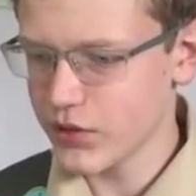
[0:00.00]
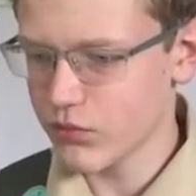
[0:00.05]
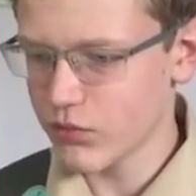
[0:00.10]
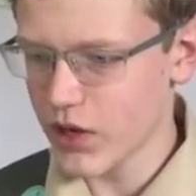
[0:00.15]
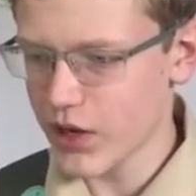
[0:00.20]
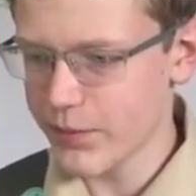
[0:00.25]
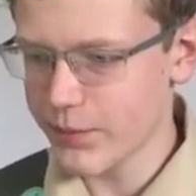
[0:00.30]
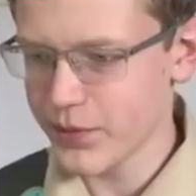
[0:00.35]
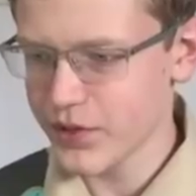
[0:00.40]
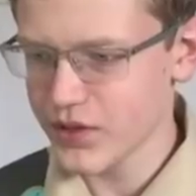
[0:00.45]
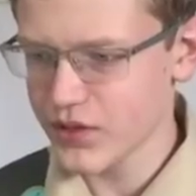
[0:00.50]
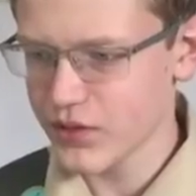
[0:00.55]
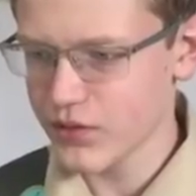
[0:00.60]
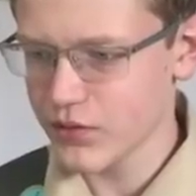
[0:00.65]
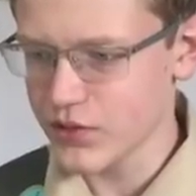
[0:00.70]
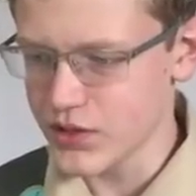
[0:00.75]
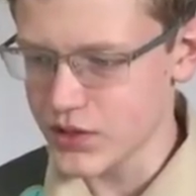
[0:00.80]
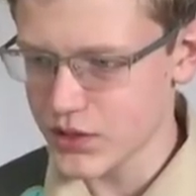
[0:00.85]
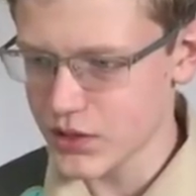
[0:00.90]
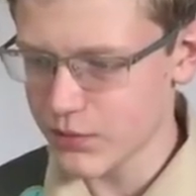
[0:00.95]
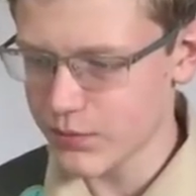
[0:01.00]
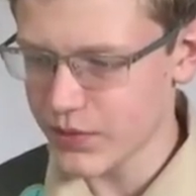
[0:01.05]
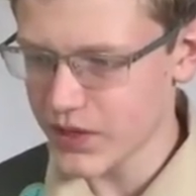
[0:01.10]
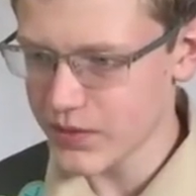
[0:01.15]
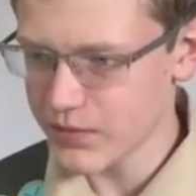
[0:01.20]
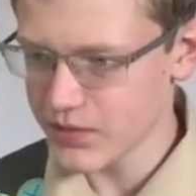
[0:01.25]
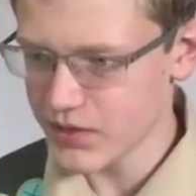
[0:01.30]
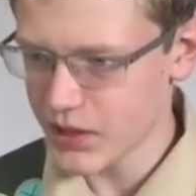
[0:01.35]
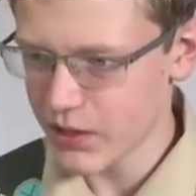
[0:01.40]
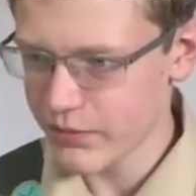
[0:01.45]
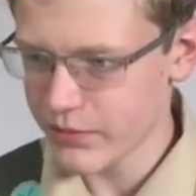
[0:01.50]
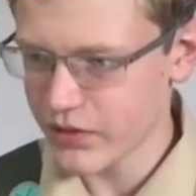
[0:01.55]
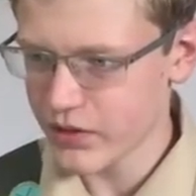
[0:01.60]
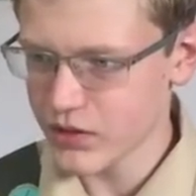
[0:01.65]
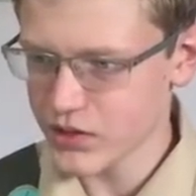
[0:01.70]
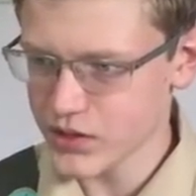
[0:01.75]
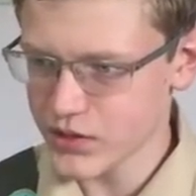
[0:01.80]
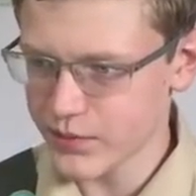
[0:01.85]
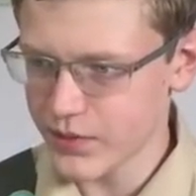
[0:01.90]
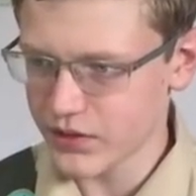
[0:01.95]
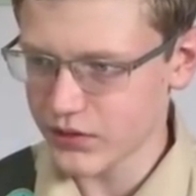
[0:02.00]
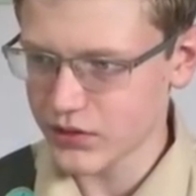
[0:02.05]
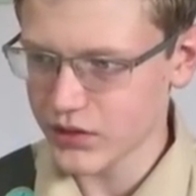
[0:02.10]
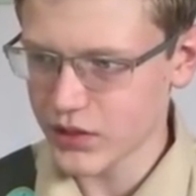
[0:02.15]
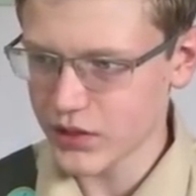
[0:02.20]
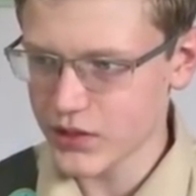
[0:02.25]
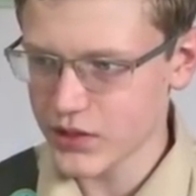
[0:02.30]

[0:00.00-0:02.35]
wrapping this baby up that is about the